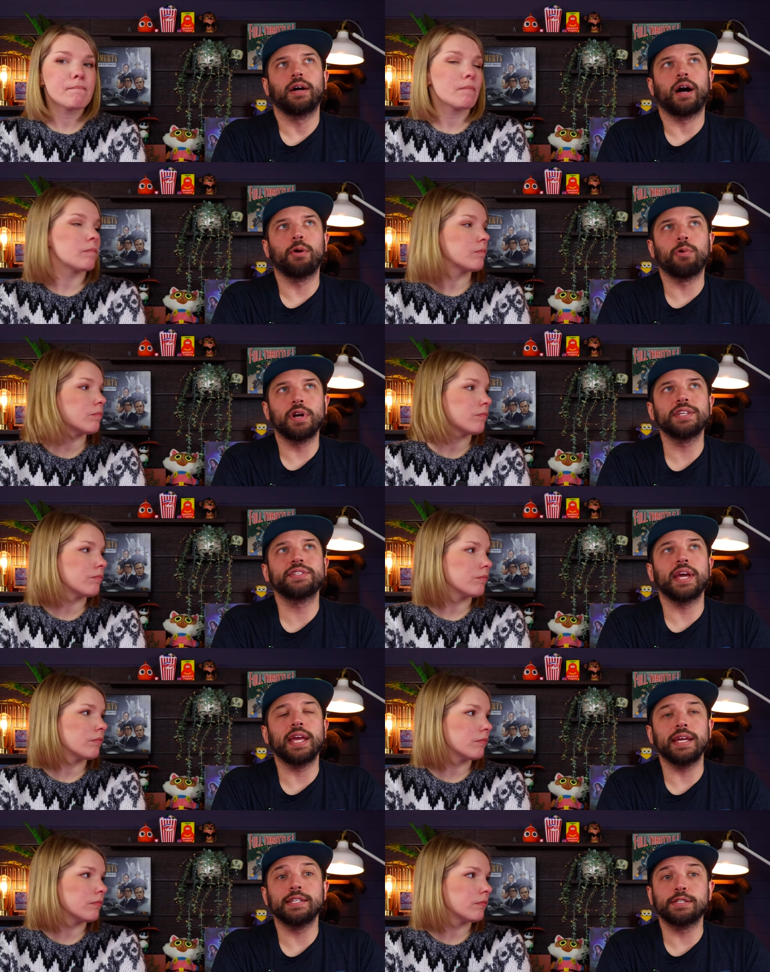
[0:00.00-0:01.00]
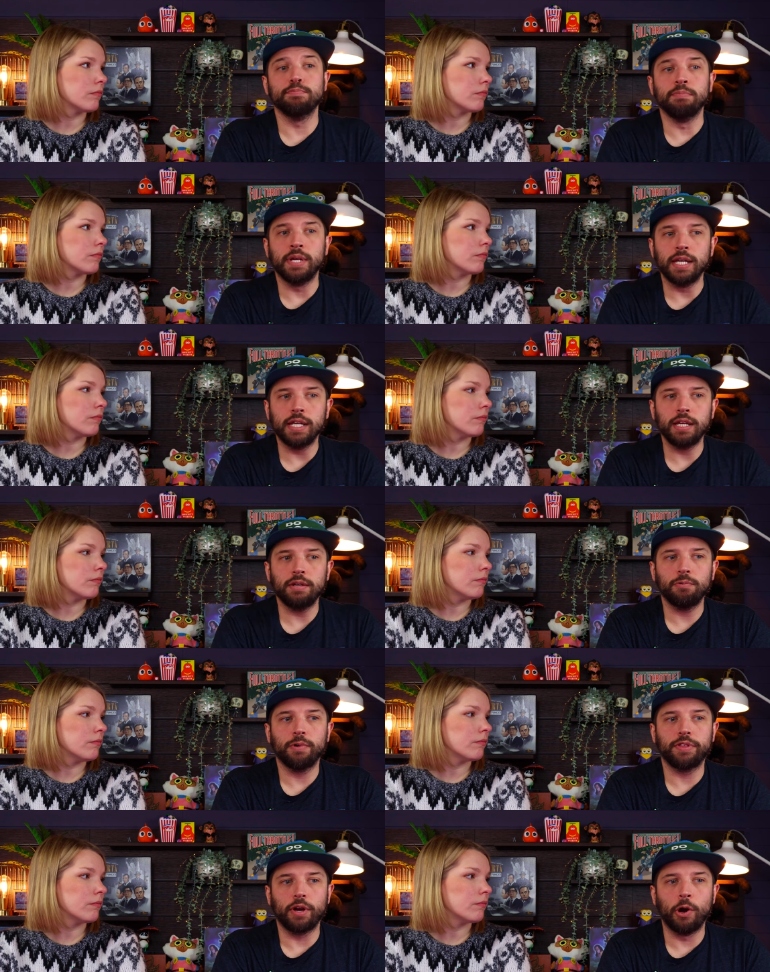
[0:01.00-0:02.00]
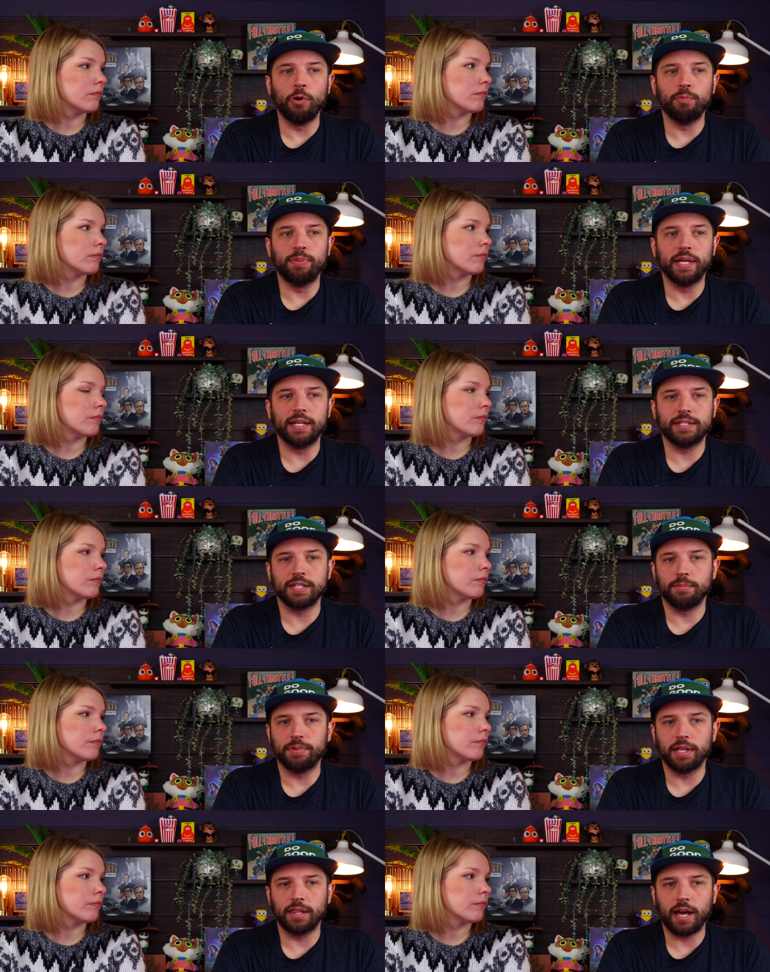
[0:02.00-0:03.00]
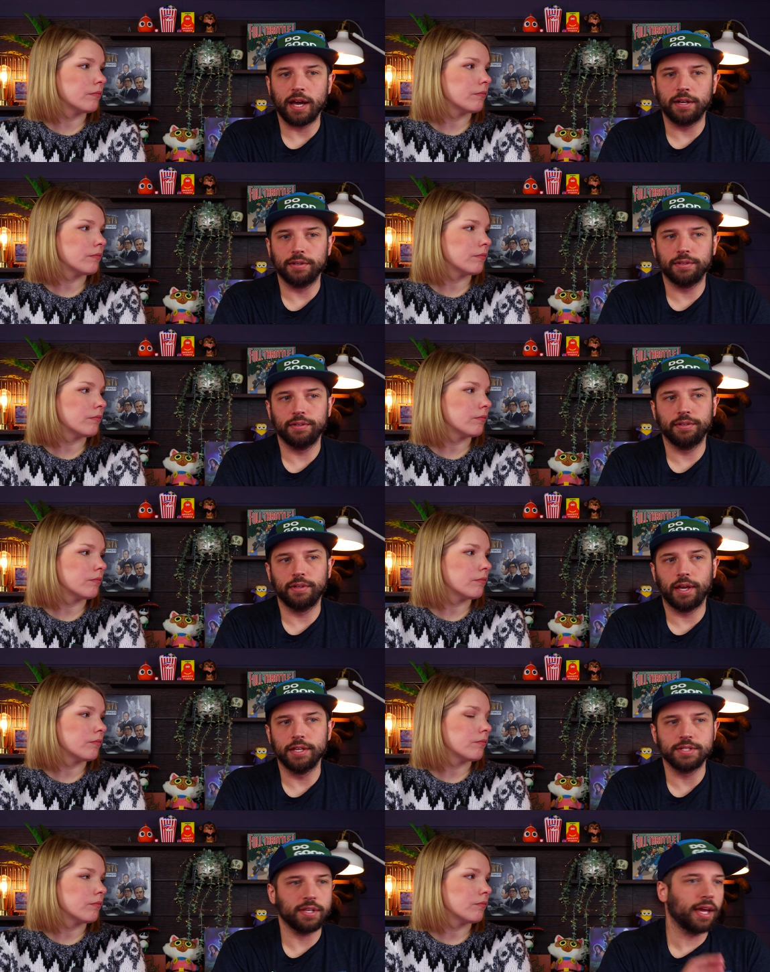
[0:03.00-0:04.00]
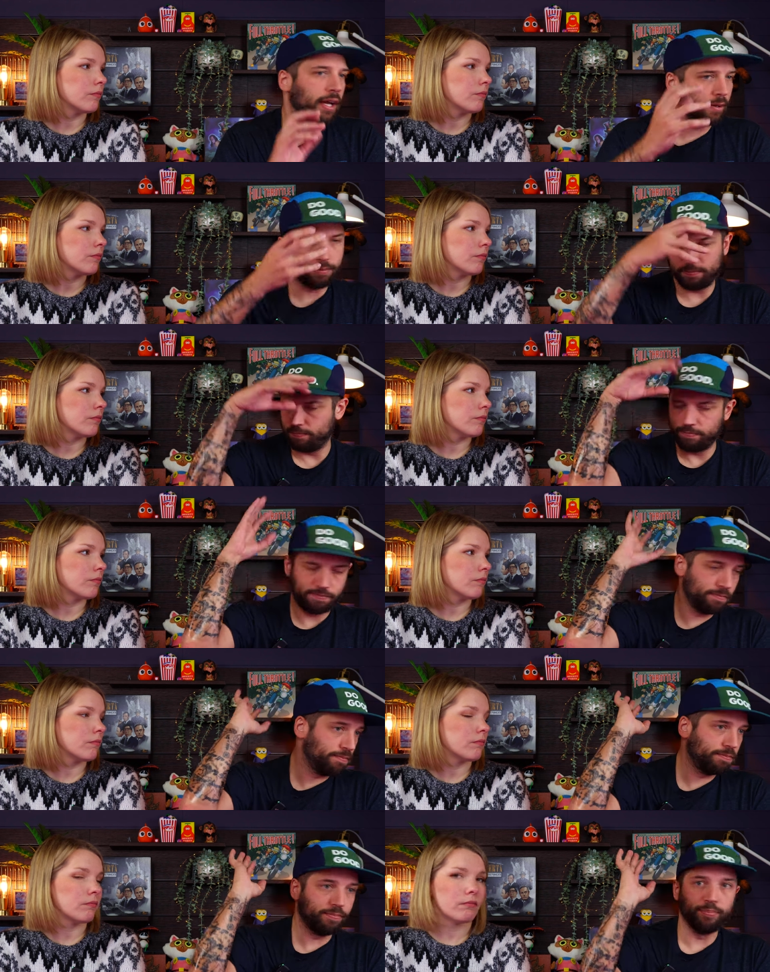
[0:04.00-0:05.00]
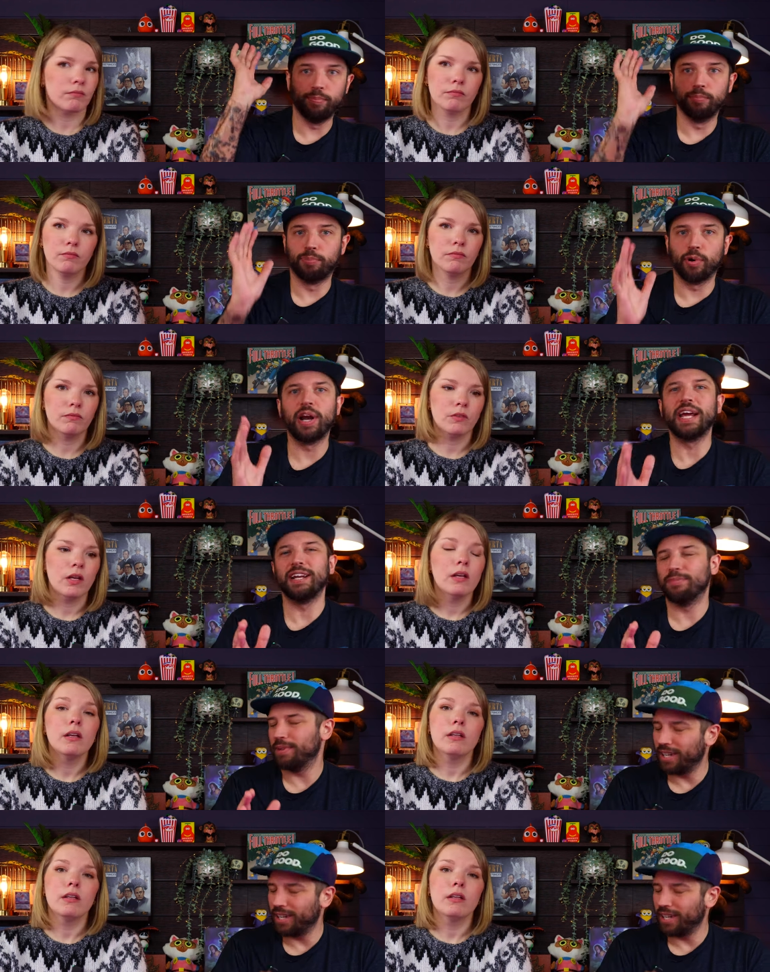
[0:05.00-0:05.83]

Speaker 1: i want to say it's meaty without being something that is like brain